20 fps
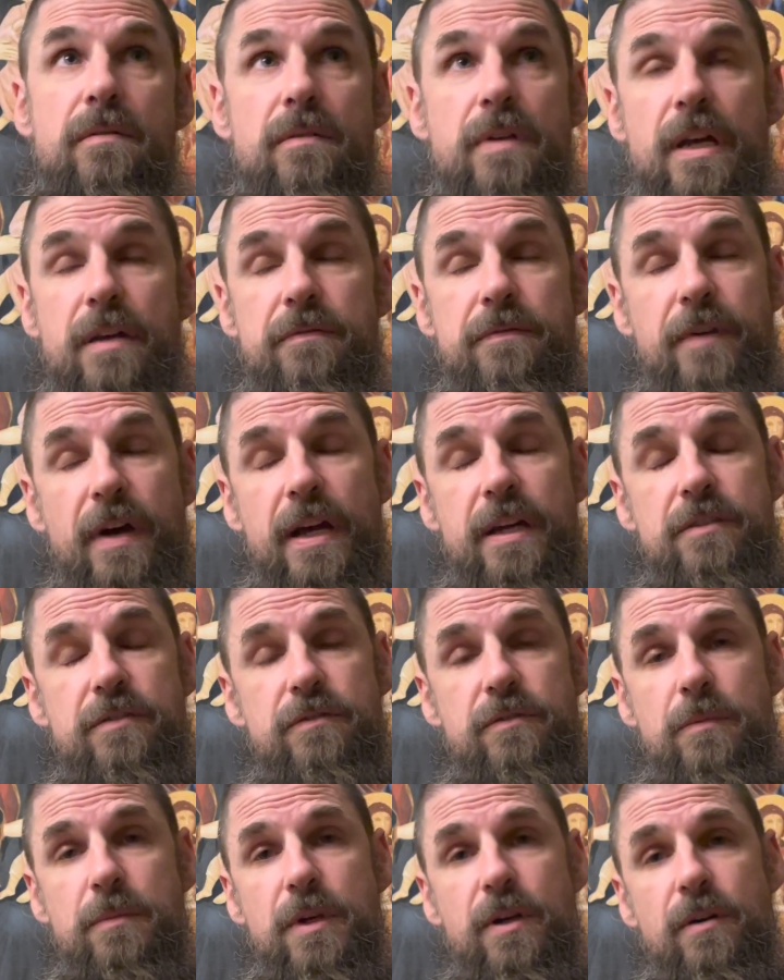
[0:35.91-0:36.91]
advice
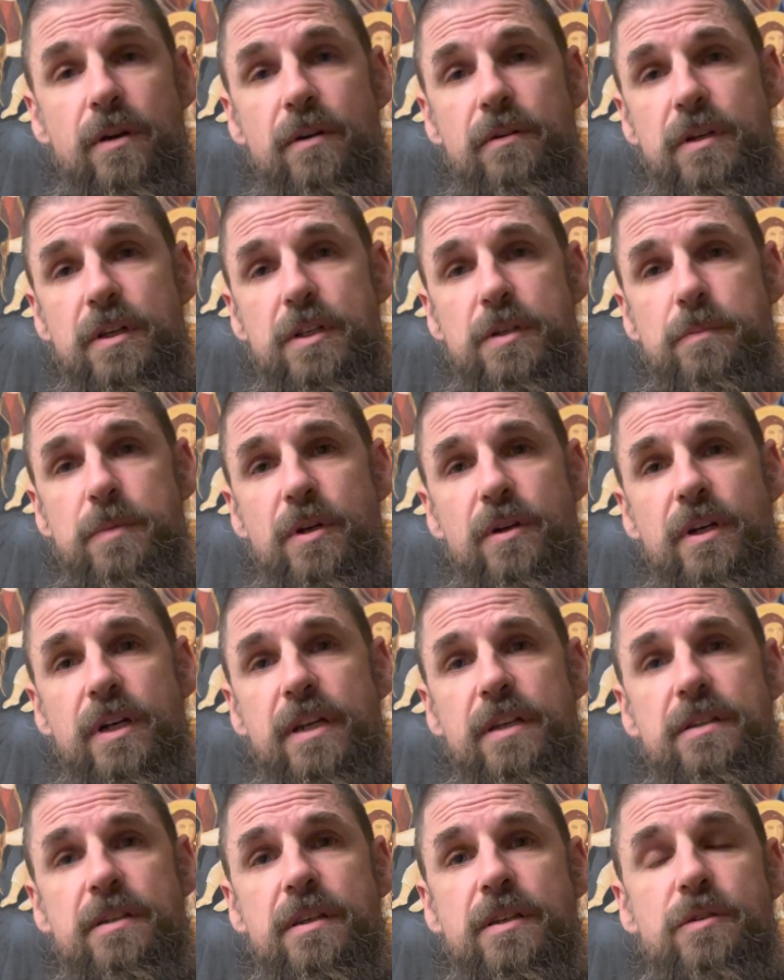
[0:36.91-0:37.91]
from their own
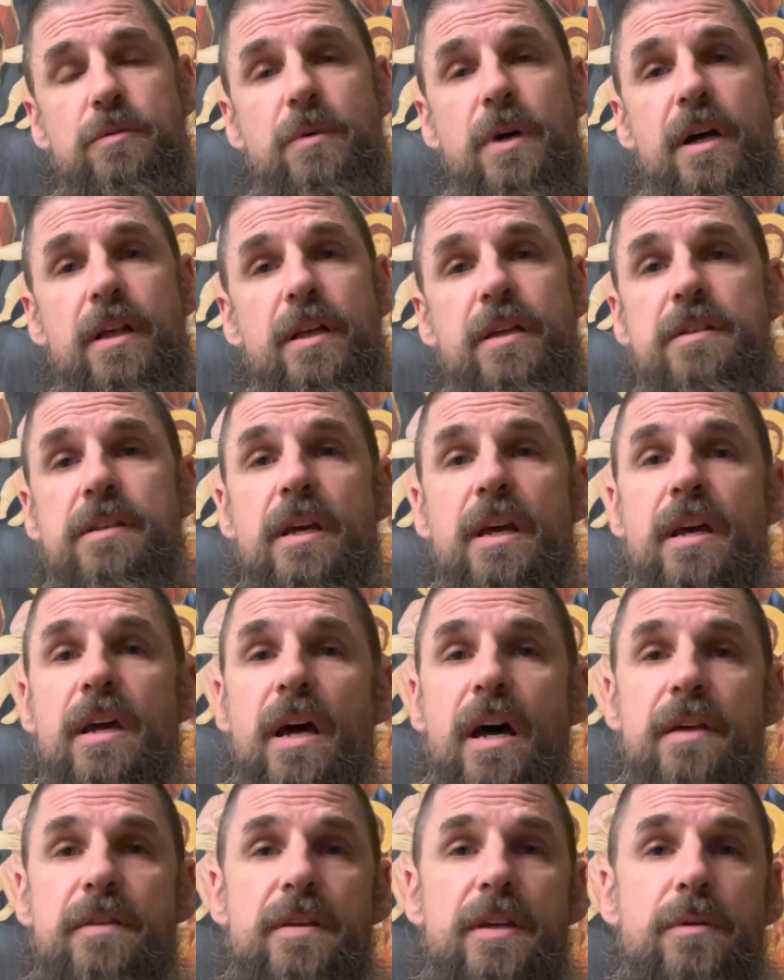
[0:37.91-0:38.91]
experience as well as
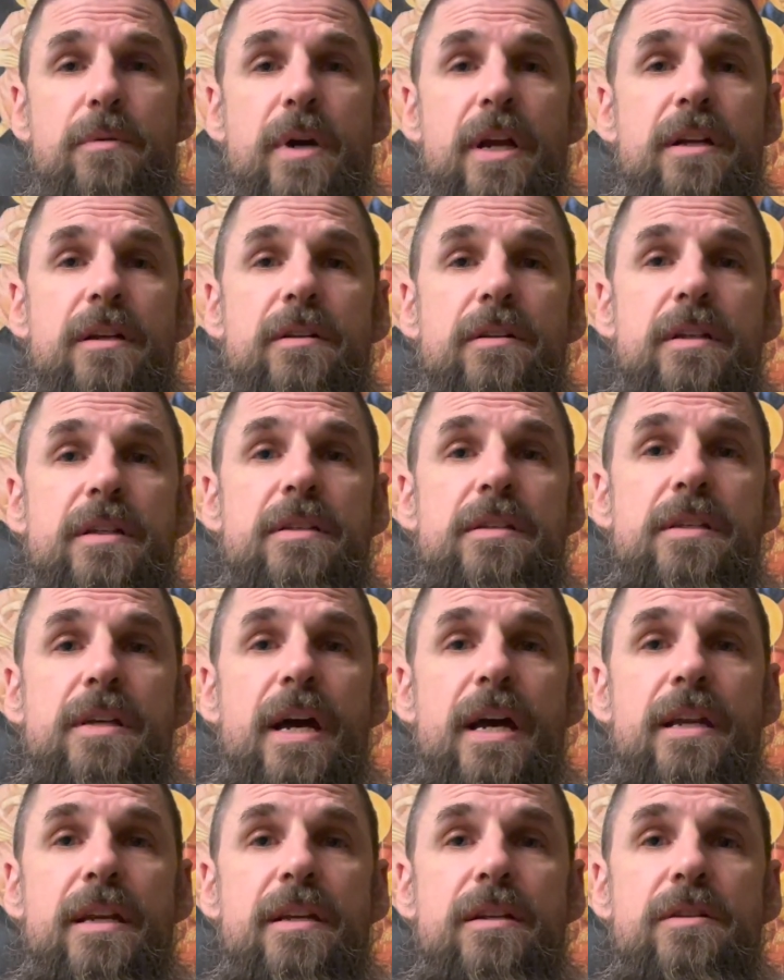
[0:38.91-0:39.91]
a theoretical
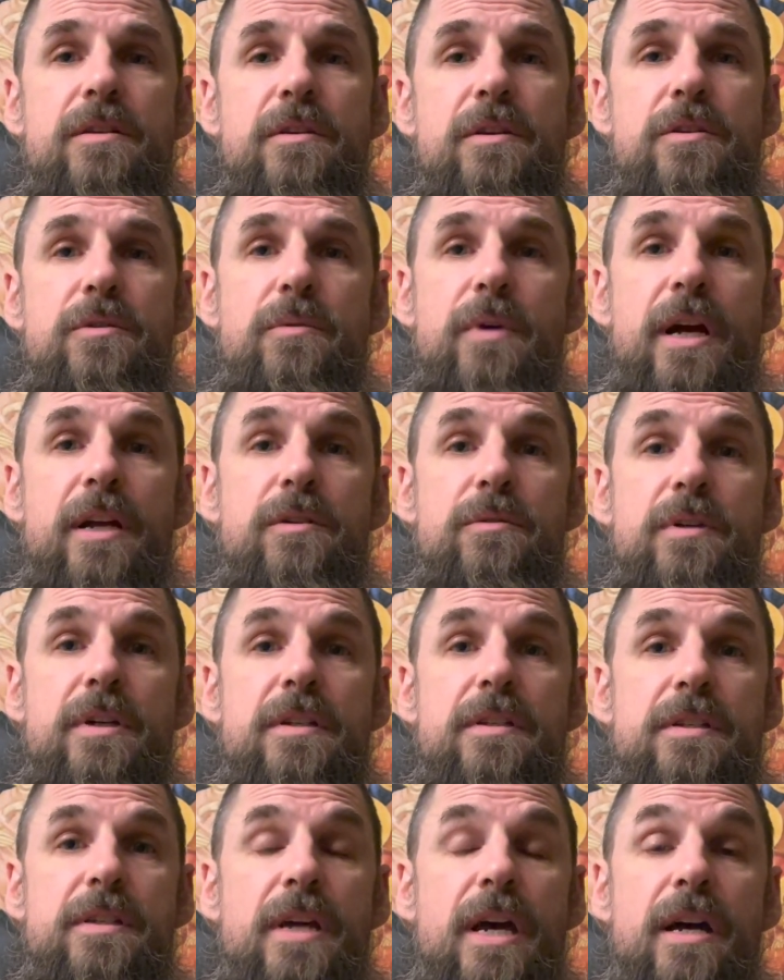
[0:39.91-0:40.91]
insight into the directory
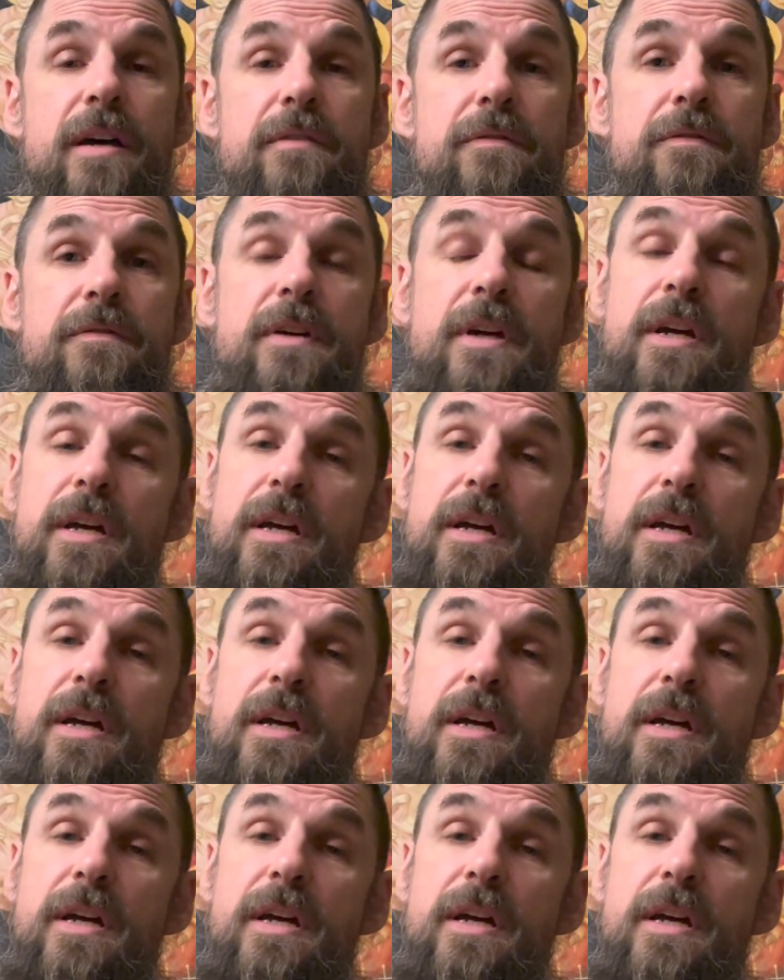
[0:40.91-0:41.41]
itself.